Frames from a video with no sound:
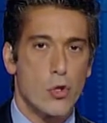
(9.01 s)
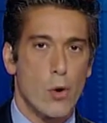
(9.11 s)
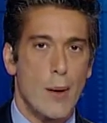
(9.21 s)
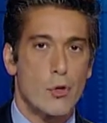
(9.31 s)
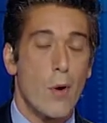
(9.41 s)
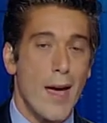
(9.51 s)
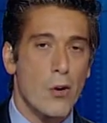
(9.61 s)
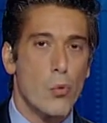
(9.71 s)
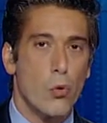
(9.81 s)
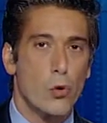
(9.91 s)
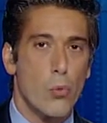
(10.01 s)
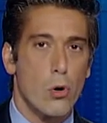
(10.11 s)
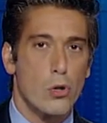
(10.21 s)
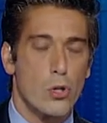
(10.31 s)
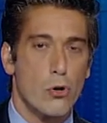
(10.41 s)
dropped to end World
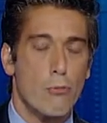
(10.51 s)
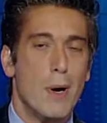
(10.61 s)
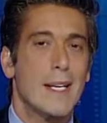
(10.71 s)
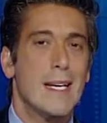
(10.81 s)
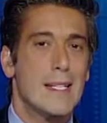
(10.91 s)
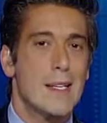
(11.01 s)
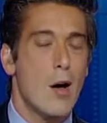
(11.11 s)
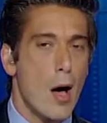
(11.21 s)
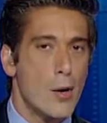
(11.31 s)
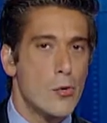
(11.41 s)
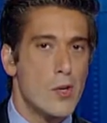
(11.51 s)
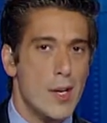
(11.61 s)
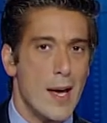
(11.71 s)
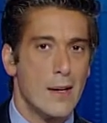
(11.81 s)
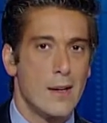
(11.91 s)
War II, but he did honor the dead.